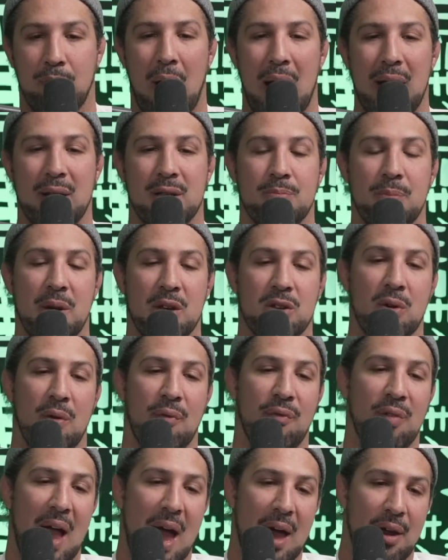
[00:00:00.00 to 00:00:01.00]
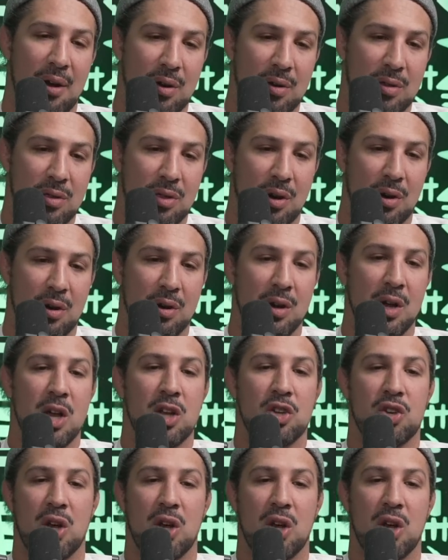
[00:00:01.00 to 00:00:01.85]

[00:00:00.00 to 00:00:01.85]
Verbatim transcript: Bryce Mitchell, Flat Earther,